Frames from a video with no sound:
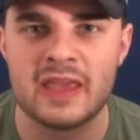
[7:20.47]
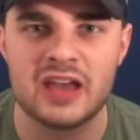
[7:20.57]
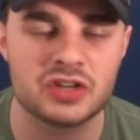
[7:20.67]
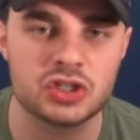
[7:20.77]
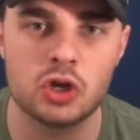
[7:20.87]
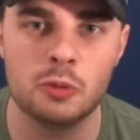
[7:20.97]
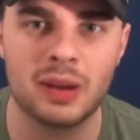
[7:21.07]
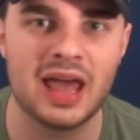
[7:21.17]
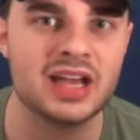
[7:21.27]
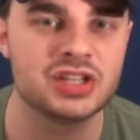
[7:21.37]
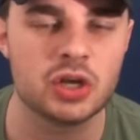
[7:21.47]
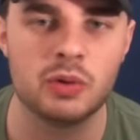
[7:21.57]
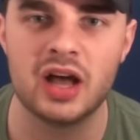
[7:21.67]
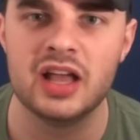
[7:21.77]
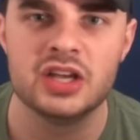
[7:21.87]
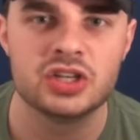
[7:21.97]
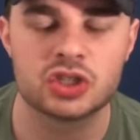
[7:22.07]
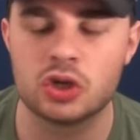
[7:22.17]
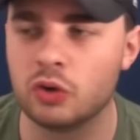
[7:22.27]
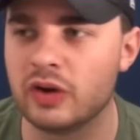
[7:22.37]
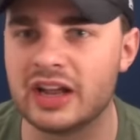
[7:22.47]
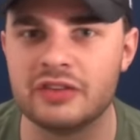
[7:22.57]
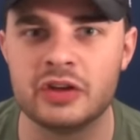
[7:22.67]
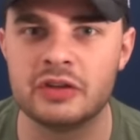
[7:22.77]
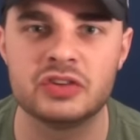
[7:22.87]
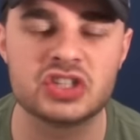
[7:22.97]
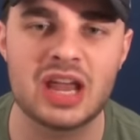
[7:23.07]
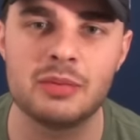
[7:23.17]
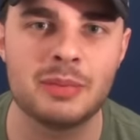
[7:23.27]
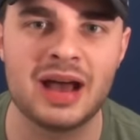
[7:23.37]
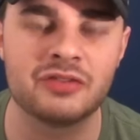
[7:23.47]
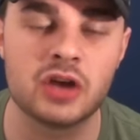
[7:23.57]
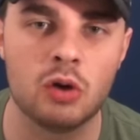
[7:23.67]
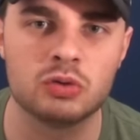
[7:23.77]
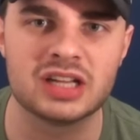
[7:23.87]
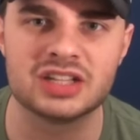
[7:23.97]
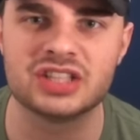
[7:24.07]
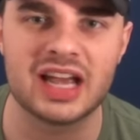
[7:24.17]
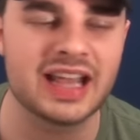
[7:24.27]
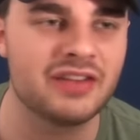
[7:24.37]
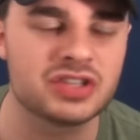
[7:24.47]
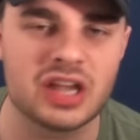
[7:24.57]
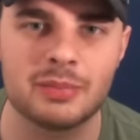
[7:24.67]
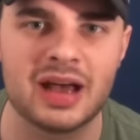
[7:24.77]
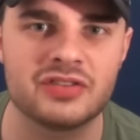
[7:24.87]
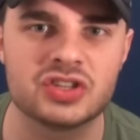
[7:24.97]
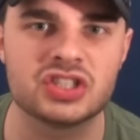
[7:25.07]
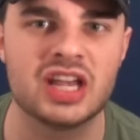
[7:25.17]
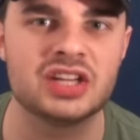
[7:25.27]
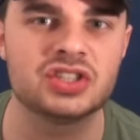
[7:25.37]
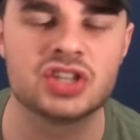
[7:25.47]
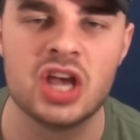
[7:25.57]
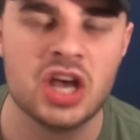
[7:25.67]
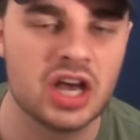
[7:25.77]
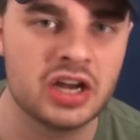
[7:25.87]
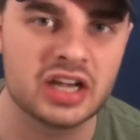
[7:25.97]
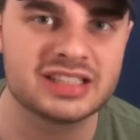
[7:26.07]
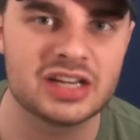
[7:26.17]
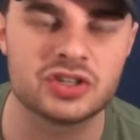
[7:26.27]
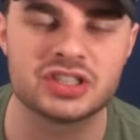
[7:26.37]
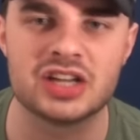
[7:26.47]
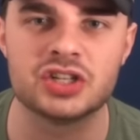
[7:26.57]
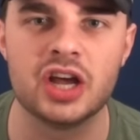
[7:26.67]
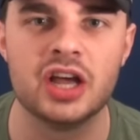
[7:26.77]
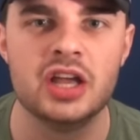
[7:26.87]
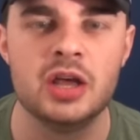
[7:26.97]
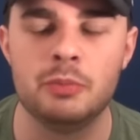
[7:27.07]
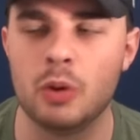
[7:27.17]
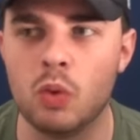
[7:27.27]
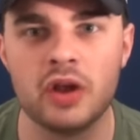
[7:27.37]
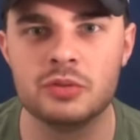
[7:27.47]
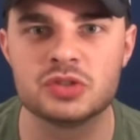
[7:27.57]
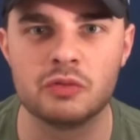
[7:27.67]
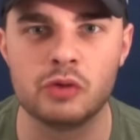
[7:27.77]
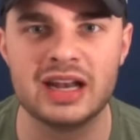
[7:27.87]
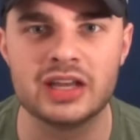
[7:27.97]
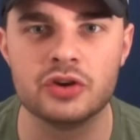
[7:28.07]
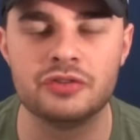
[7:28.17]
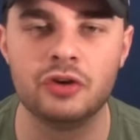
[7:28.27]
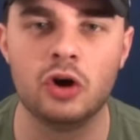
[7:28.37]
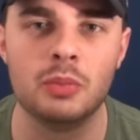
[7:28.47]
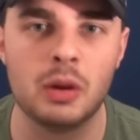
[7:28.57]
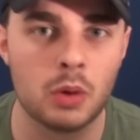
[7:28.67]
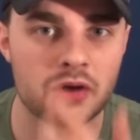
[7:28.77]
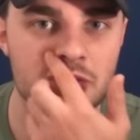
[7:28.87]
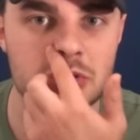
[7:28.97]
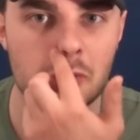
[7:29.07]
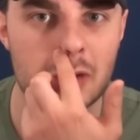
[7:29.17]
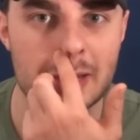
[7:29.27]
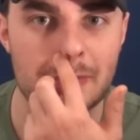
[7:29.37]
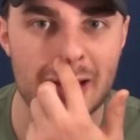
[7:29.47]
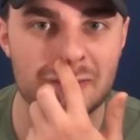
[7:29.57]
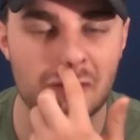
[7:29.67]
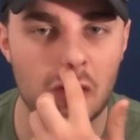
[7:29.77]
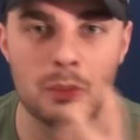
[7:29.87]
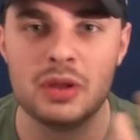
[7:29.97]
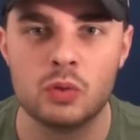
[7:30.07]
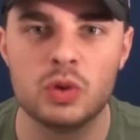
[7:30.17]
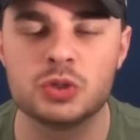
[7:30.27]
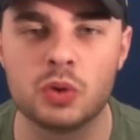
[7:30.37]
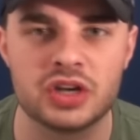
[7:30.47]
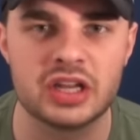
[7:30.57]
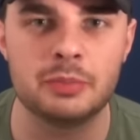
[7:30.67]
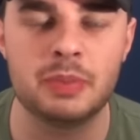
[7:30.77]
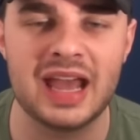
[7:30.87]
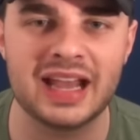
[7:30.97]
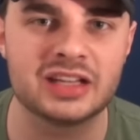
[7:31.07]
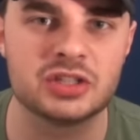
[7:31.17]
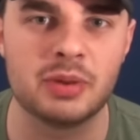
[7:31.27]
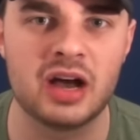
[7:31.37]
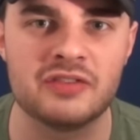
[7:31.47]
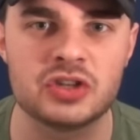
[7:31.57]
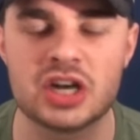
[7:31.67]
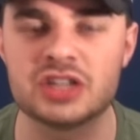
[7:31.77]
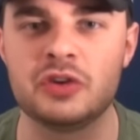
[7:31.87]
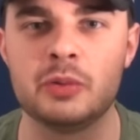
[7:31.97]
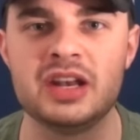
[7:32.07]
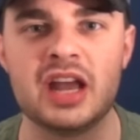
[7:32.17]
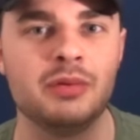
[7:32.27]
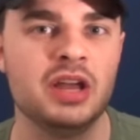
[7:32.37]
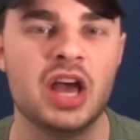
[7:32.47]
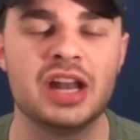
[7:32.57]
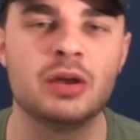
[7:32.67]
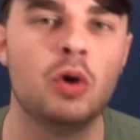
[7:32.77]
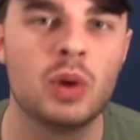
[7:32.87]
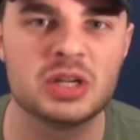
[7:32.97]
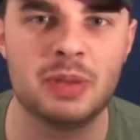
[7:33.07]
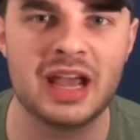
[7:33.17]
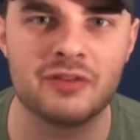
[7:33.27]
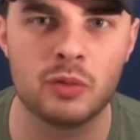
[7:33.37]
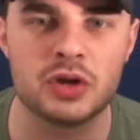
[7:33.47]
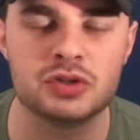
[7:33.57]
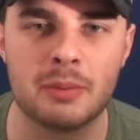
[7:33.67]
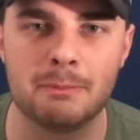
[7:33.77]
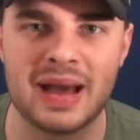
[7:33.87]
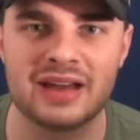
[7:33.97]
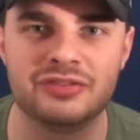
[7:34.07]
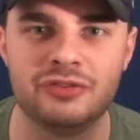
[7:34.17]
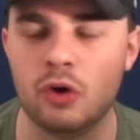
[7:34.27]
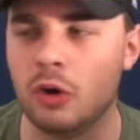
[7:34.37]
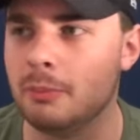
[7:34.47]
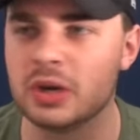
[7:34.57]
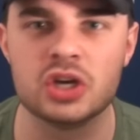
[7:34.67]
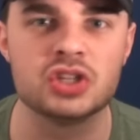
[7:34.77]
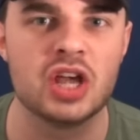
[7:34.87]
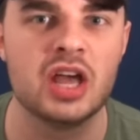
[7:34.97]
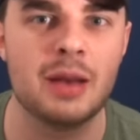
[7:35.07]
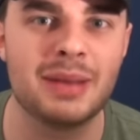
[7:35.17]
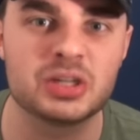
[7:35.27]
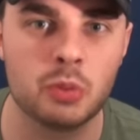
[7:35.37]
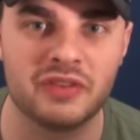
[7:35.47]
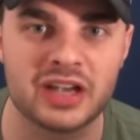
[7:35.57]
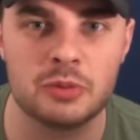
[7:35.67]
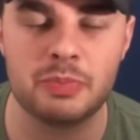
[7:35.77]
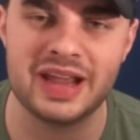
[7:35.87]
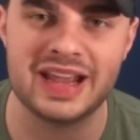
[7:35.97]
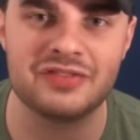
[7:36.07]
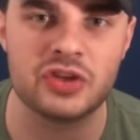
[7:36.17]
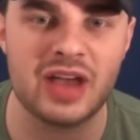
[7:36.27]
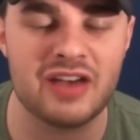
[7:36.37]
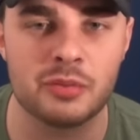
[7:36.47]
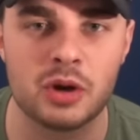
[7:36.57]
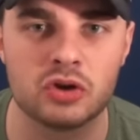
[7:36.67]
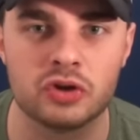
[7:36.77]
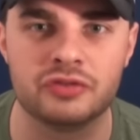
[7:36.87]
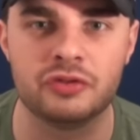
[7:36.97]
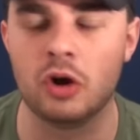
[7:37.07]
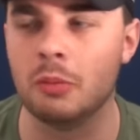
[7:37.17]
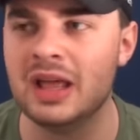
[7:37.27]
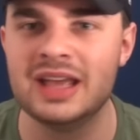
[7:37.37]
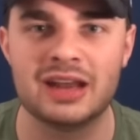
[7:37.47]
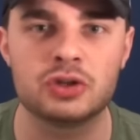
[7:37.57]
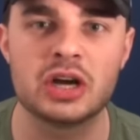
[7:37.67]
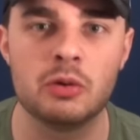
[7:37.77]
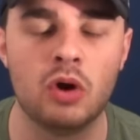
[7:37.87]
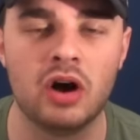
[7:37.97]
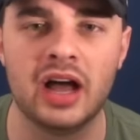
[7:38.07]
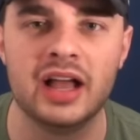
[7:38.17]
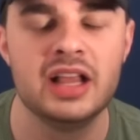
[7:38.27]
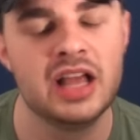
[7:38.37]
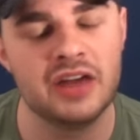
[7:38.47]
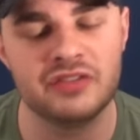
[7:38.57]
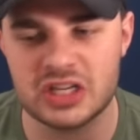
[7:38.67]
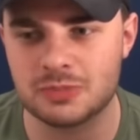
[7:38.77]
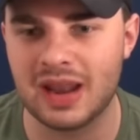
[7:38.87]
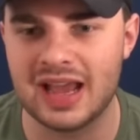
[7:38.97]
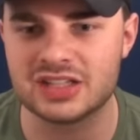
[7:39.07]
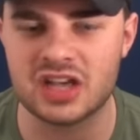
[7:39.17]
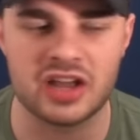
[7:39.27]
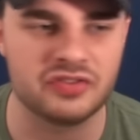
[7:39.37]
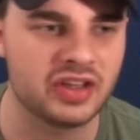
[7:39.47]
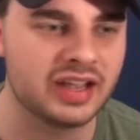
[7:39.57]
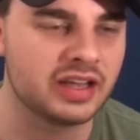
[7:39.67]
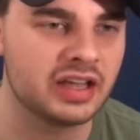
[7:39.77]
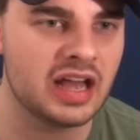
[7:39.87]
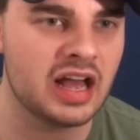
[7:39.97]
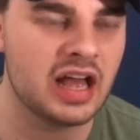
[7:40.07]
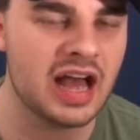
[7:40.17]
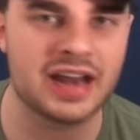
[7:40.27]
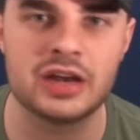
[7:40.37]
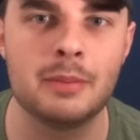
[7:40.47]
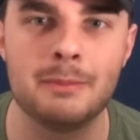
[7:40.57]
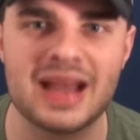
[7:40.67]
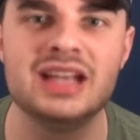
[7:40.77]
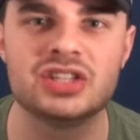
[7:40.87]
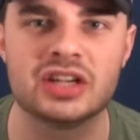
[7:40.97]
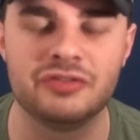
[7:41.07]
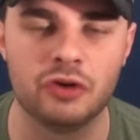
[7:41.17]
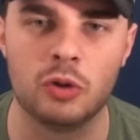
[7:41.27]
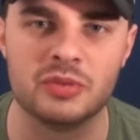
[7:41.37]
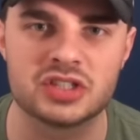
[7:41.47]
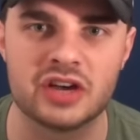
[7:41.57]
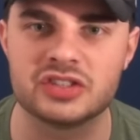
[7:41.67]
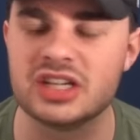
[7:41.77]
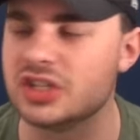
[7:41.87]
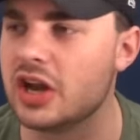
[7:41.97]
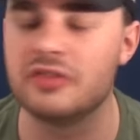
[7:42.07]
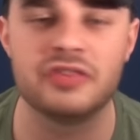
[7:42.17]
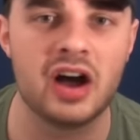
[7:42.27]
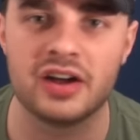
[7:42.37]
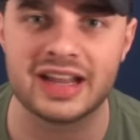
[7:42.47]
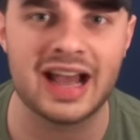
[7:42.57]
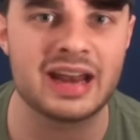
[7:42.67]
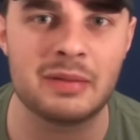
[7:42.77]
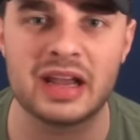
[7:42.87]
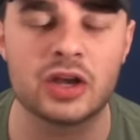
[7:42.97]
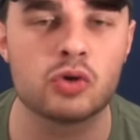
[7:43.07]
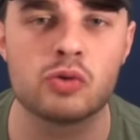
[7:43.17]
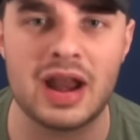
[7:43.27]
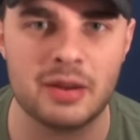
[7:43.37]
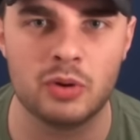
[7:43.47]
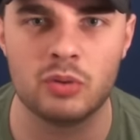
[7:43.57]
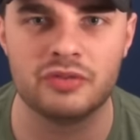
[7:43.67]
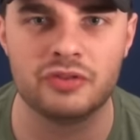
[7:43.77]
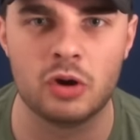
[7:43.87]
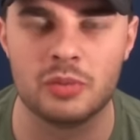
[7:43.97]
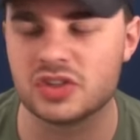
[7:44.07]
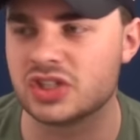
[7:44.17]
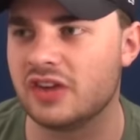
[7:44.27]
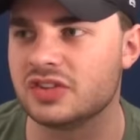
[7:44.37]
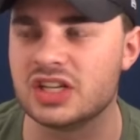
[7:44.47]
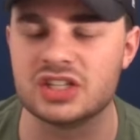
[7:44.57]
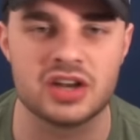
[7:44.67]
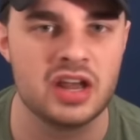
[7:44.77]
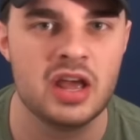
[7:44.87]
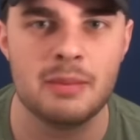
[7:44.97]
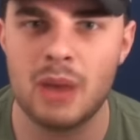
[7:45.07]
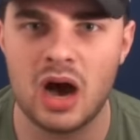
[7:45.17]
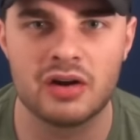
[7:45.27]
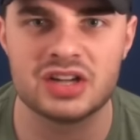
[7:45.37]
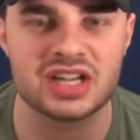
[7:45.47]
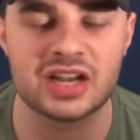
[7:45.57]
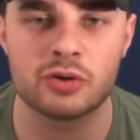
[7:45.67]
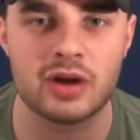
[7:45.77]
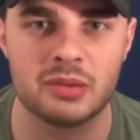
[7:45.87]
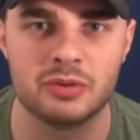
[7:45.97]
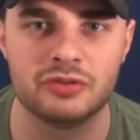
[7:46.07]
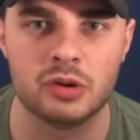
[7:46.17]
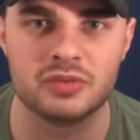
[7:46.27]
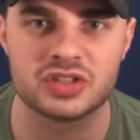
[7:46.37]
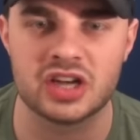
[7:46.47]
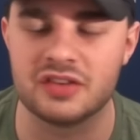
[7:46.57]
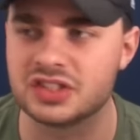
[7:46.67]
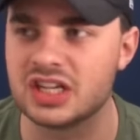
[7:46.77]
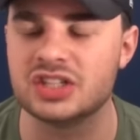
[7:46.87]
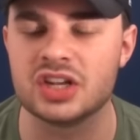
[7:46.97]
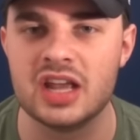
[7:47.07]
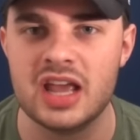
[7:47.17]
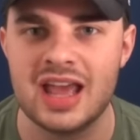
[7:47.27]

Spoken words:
If there's two players who are scoring the same amount of goals, let's say, getting the same amount of assists, and etc, etc, but one of them's on really good form and one of them's on really bad form, which one do you pick to buy in the transfer window? And you always pick the one who's on bad form, because imagine what they could be if you get them on good form. Now, Drinkwater and these players, I think, had an amazing form at the start of the season. Vardy had an incredible form at the start of the season. Mahrez, incredible form at the start of the season.